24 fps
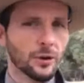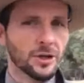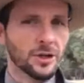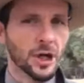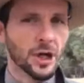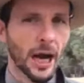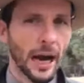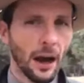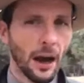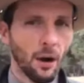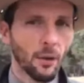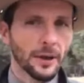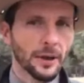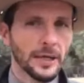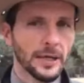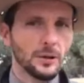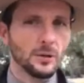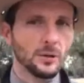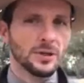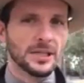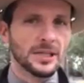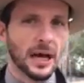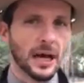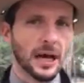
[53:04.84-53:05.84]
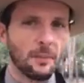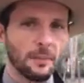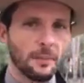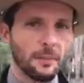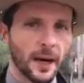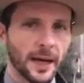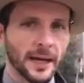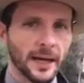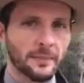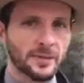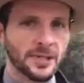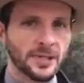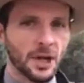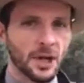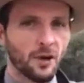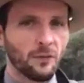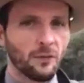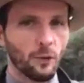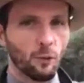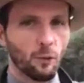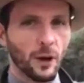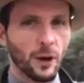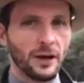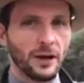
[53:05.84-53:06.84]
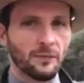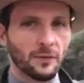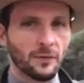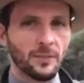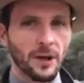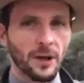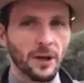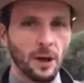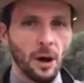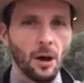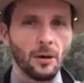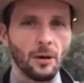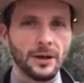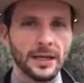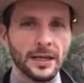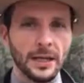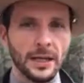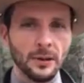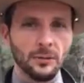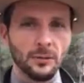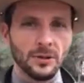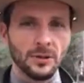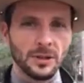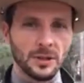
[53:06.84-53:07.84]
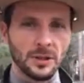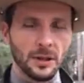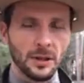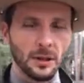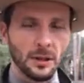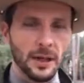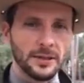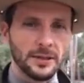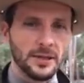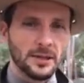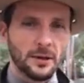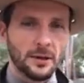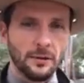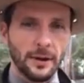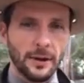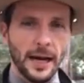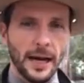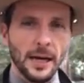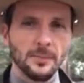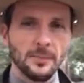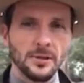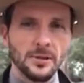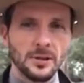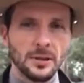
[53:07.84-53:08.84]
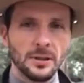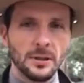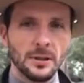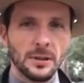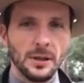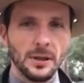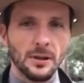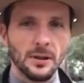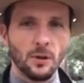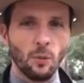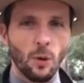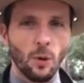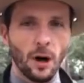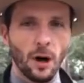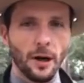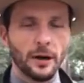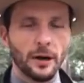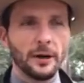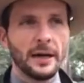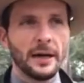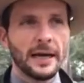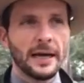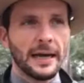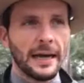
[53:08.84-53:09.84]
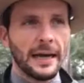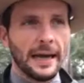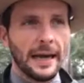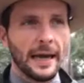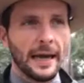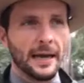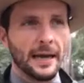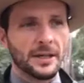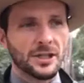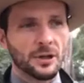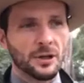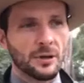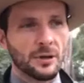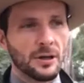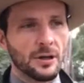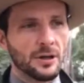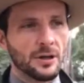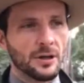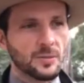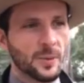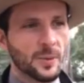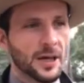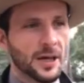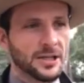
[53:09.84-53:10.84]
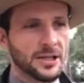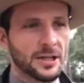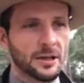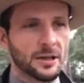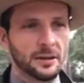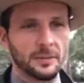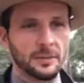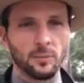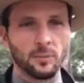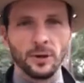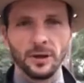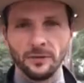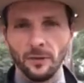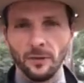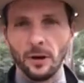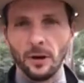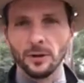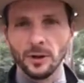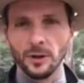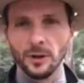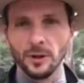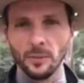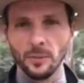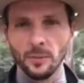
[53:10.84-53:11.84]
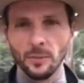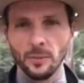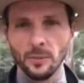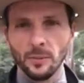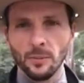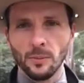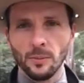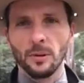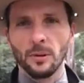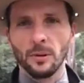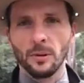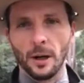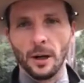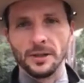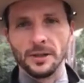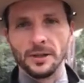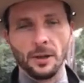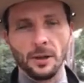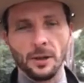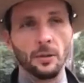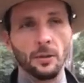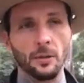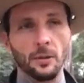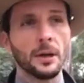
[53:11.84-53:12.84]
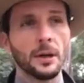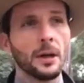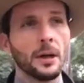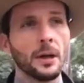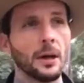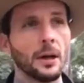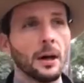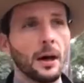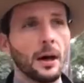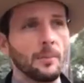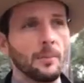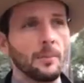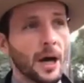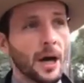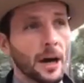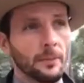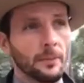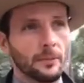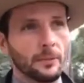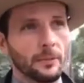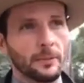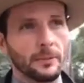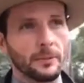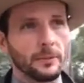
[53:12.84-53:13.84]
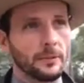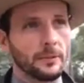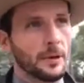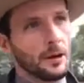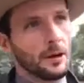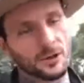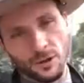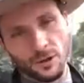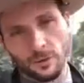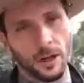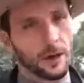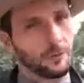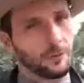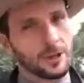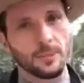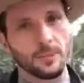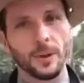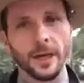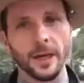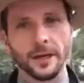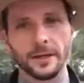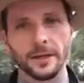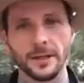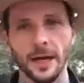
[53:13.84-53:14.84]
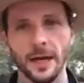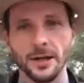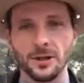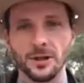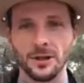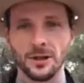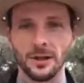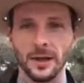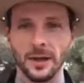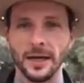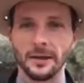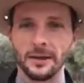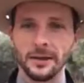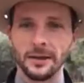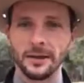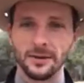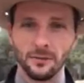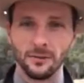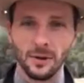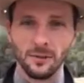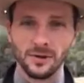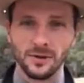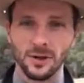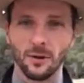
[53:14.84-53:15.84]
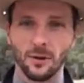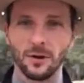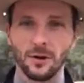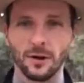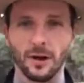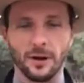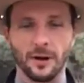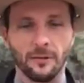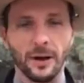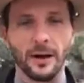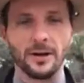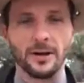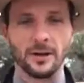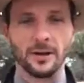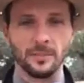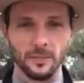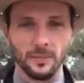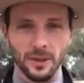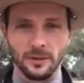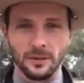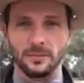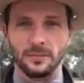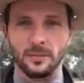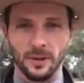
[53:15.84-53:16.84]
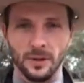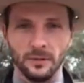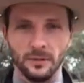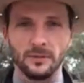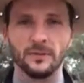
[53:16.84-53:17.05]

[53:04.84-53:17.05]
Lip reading: Howe. He was out by himself away from the colony. He was collecting crabs in the water. And so he's basically pretty vulnerable on his own. Not really paying attention likely to what was going on around him, but